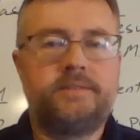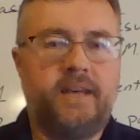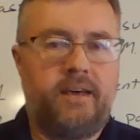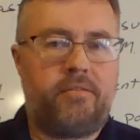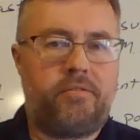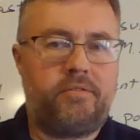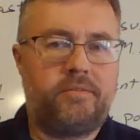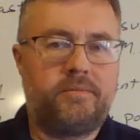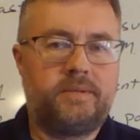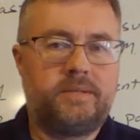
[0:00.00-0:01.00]
Death
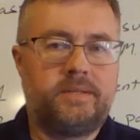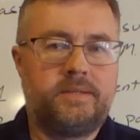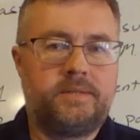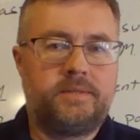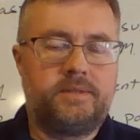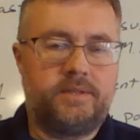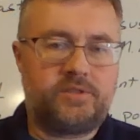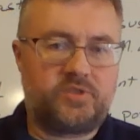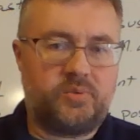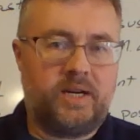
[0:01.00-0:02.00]

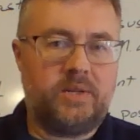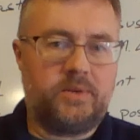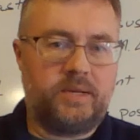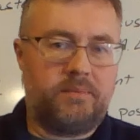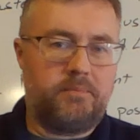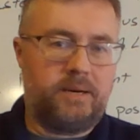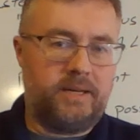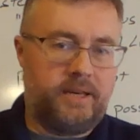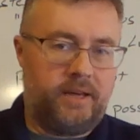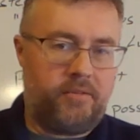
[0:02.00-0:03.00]
is swallowed up by
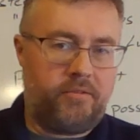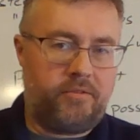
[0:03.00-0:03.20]
death.